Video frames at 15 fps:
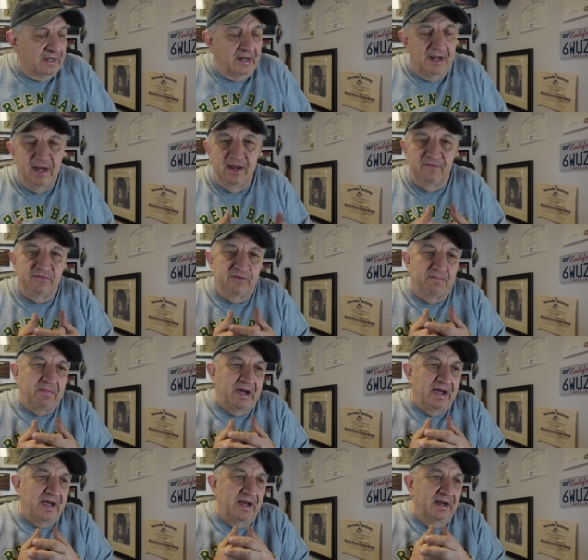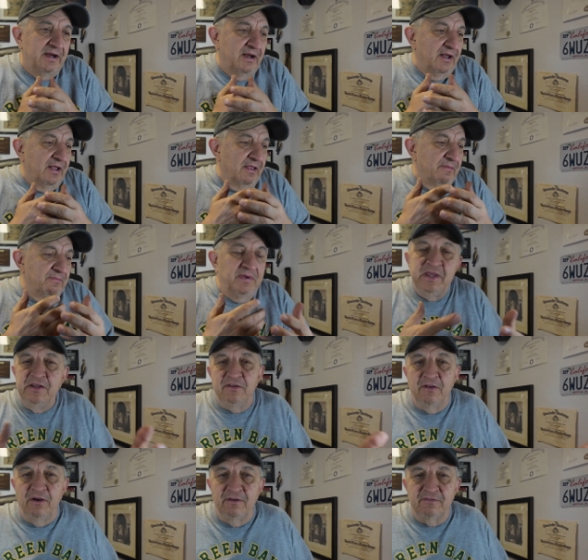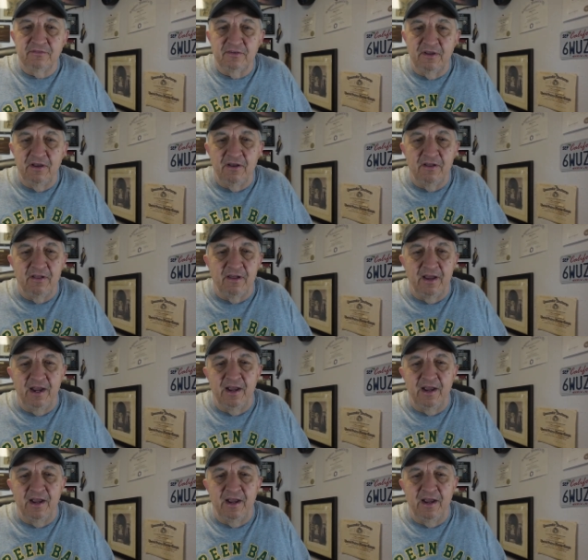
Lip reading: and I have to buy meat on sale.